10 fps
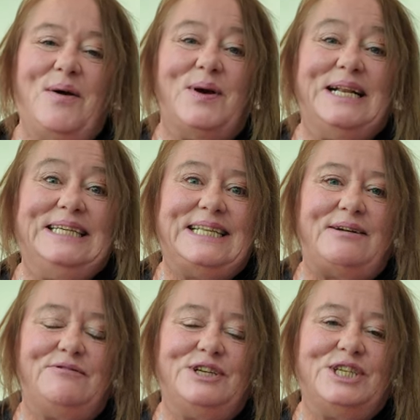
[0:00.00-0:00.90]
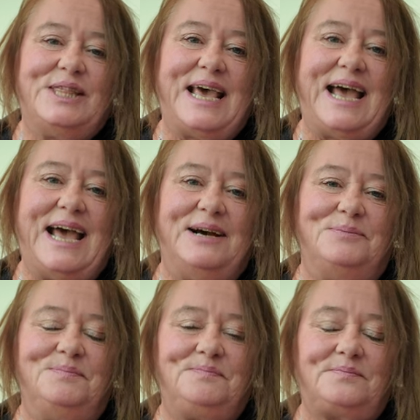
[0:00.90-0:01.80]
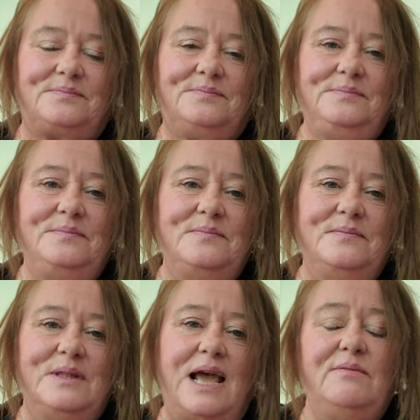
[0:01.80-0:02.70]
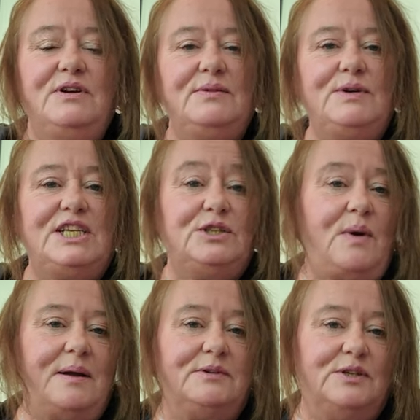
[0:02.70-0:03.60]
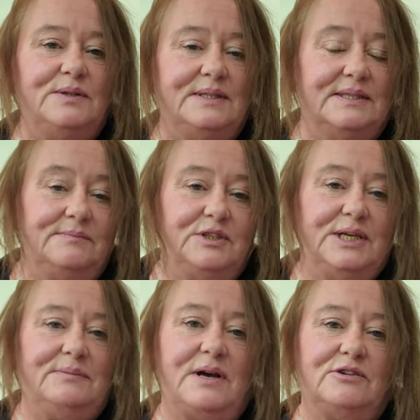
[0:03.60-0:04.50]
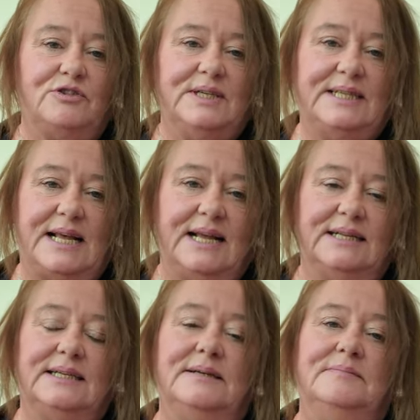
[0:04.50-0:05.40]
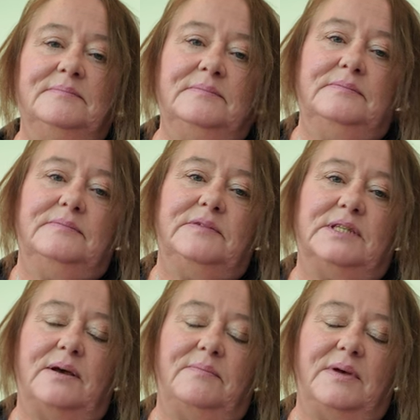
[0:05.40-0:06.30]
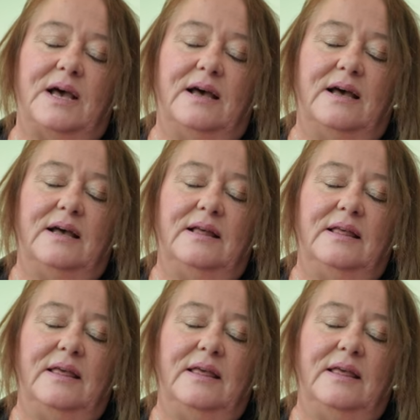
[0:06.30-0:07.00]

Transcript: or at least average that out. And which is why I'm choosing some cheap countries and some uh,